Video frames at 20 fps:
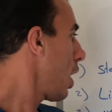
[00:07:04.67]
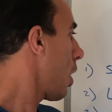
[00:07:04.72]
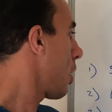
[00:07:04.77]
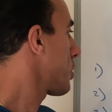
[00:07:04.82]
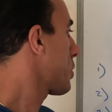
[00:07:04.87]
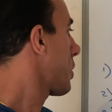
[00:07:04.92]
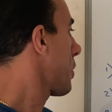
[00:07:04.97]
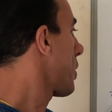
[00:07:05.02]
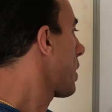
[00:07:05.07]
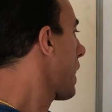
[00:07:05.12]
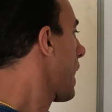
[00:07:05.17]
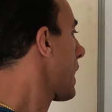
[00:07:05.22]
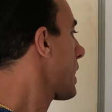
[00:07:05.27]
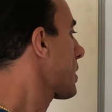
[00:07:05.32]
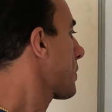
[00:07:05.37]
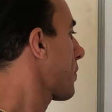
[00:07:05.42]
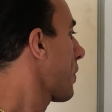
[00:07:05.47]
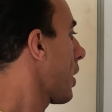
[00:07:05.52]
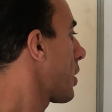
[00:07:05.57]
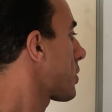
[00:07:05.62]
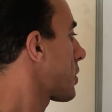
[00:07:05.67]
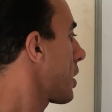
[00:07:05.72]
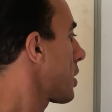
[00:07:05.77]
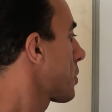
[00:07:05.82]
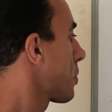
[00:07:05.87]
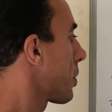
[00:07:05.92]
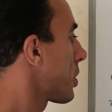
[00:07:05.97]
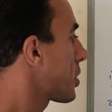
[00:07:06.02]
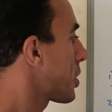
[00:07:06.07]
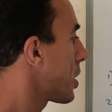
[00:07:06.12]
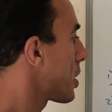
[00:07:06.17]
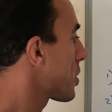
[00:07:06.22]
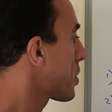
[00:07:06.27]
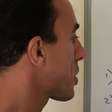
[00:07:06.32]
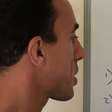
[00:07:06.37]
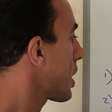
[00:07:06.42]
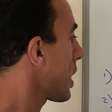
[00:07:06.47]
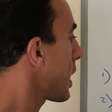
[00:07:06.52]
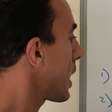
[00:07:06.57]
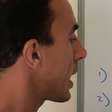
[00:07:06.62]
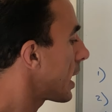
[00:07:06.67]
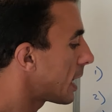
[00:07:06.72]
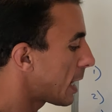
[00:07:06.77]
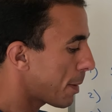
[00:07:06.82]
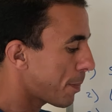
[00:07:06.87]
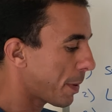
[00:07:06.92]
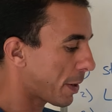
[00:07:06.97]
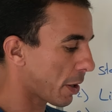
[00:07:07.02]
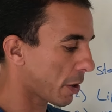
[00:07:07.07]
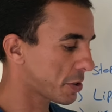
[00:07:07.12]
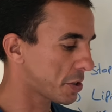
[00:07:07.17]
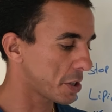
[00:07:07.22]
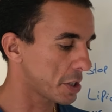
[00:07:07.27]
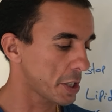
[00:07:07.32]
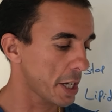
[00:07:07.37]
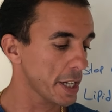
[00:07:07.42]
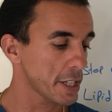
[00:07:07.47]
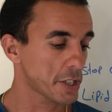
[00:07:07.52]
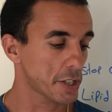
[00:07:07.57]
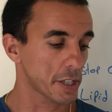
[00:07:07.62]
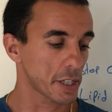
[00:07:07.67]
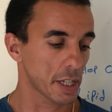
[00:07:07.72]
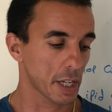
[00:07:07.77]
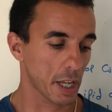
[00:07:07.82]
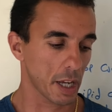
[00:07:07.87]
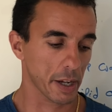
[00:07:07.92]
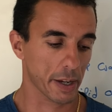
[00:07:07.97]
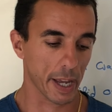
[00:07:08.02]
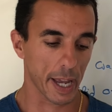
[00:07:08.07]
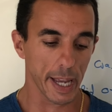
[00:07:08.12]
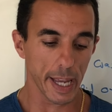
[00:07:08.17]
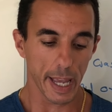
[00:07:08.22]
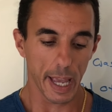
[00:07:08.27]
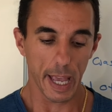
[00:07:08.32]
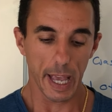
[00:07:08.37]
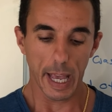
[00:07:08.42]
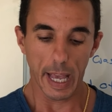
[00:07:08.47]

onto the next process, which is the lipid oxidation. Okay,